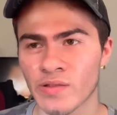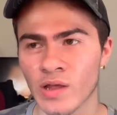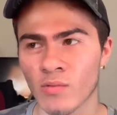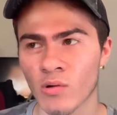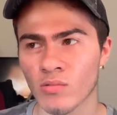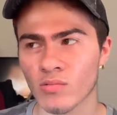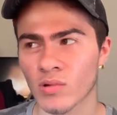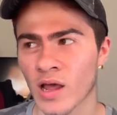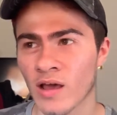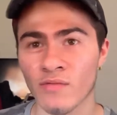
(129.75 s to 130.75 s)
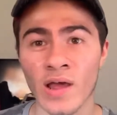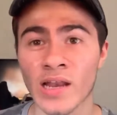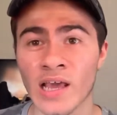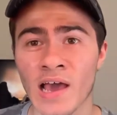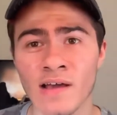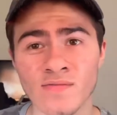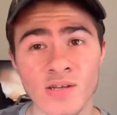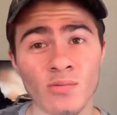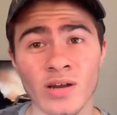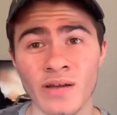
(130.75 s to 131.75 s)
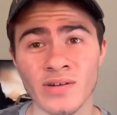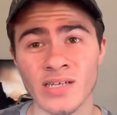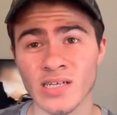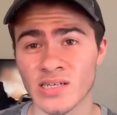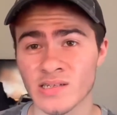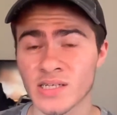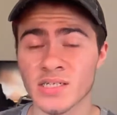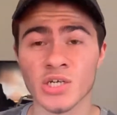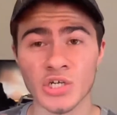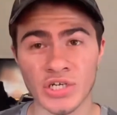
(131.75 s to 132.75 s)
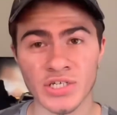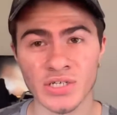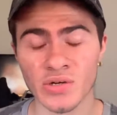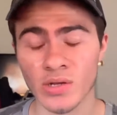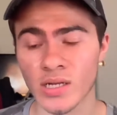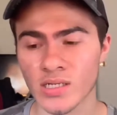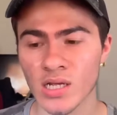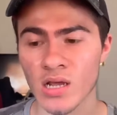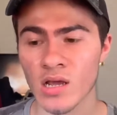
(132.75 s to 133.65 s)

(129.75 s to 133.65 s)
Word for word: They won't have any F's, they won't have any D's, it's a good student.